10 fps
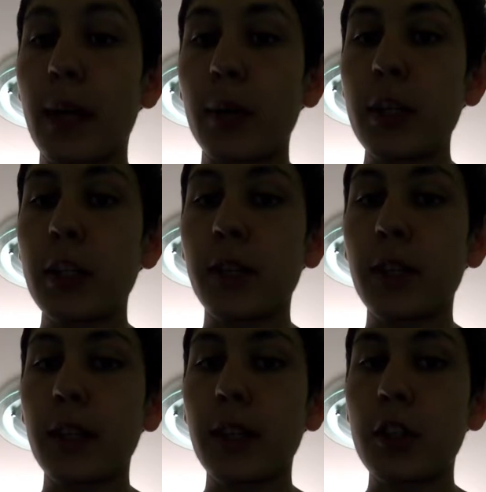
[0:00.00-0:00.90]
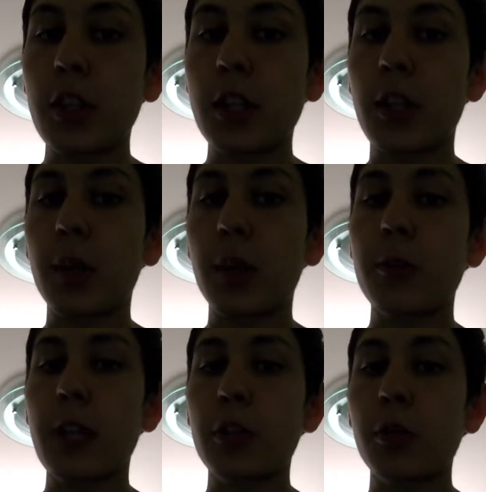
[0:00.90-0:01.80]
reshuffling the genes through
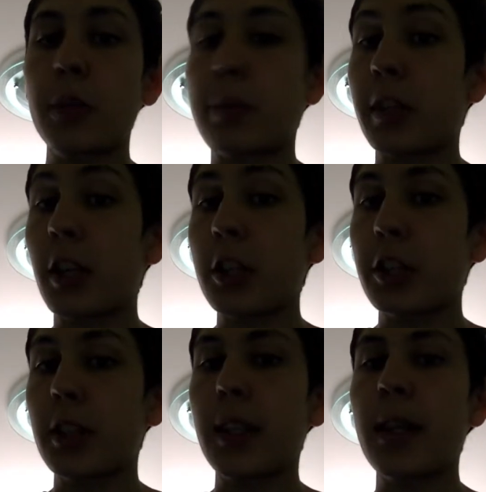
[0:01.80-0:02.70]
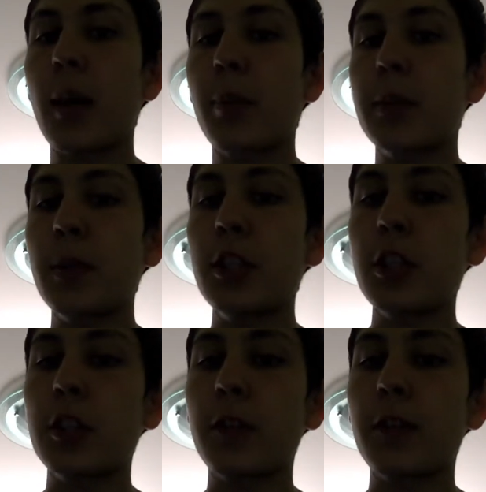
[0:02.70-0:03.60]
sexual reproduction can help a
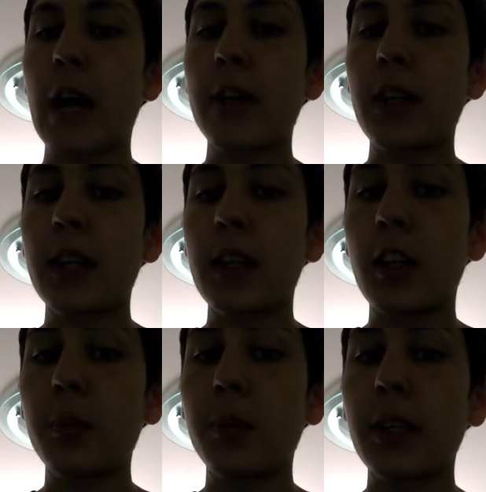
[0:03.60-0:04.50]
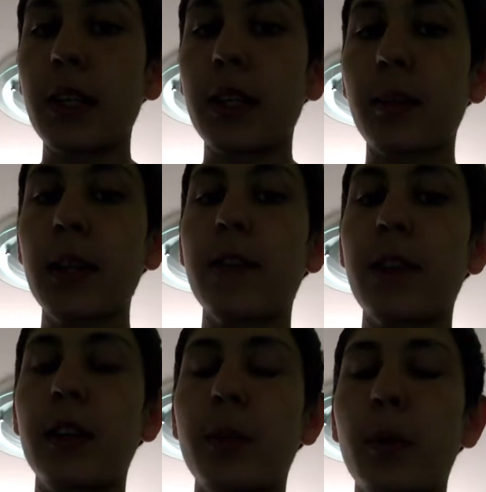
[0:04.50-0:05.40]
species survive in an unpredictably
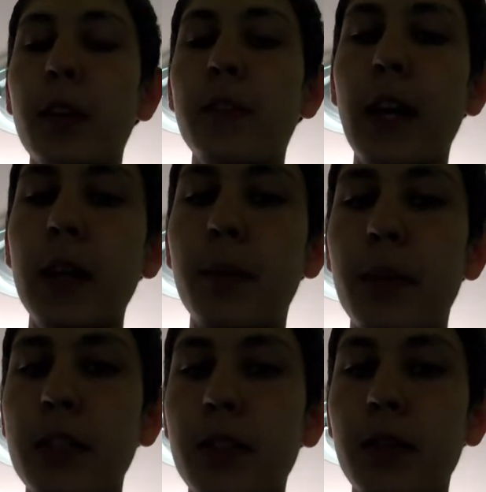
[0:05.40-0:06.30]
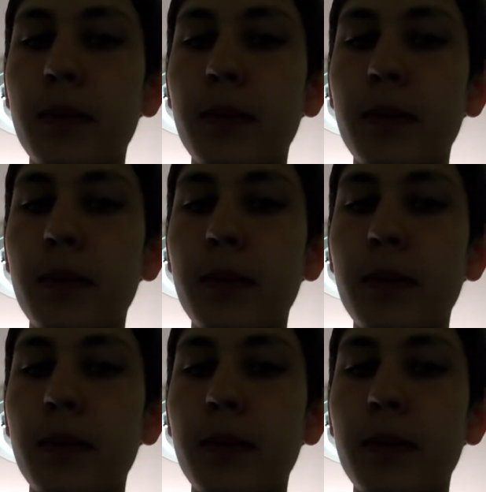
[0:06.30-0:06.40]
variable environment.